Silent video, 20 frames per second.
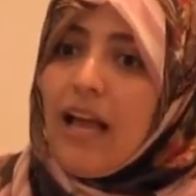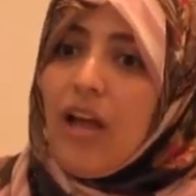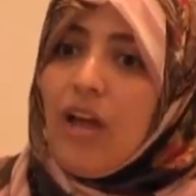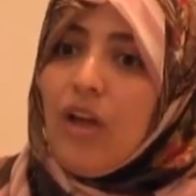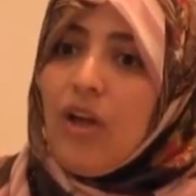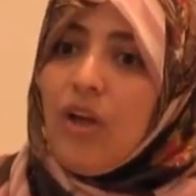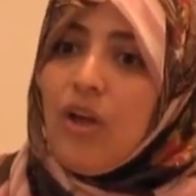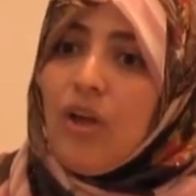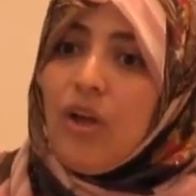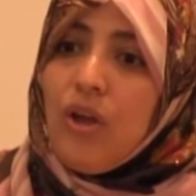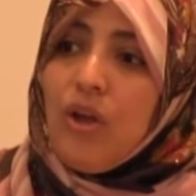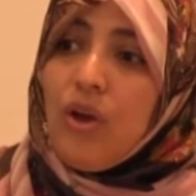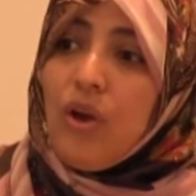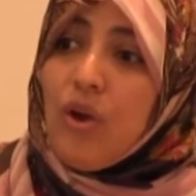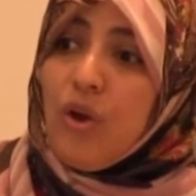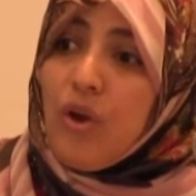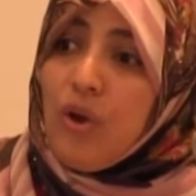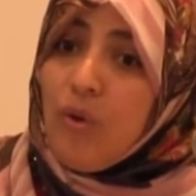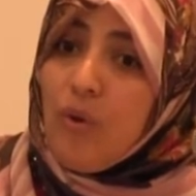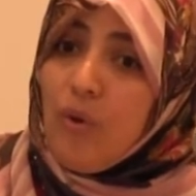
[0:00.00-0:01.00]
has the
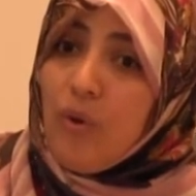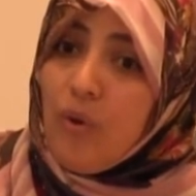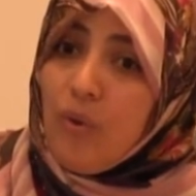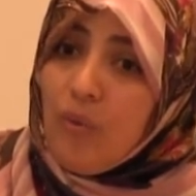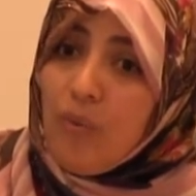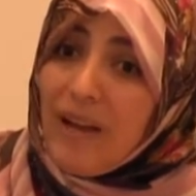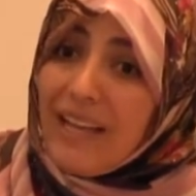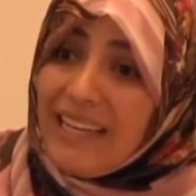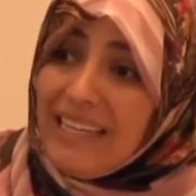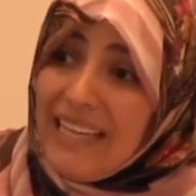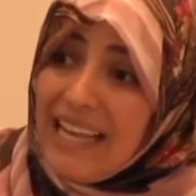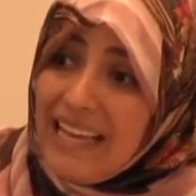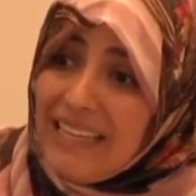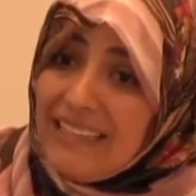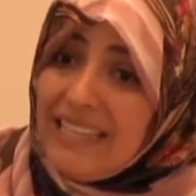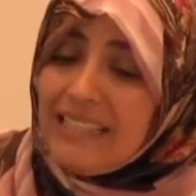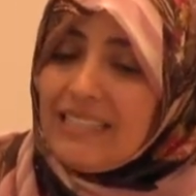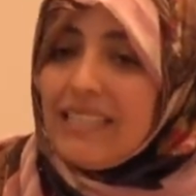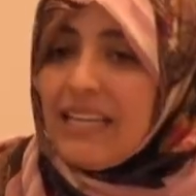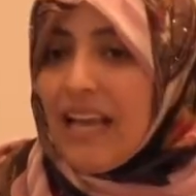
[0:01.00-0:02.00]
ability
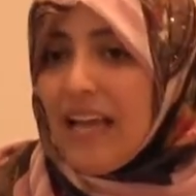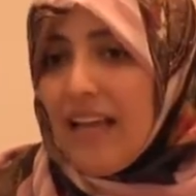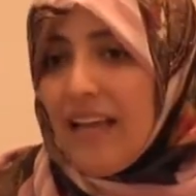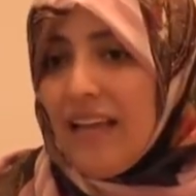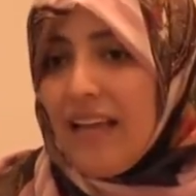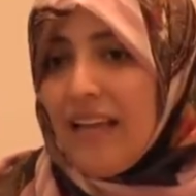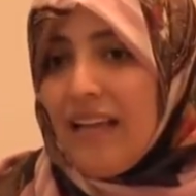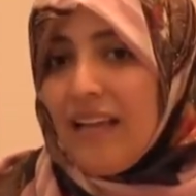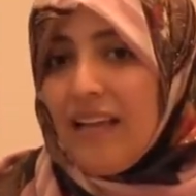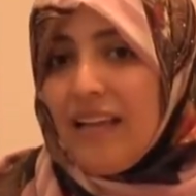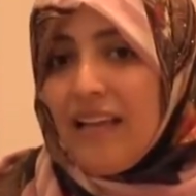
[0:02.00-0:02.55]
and has been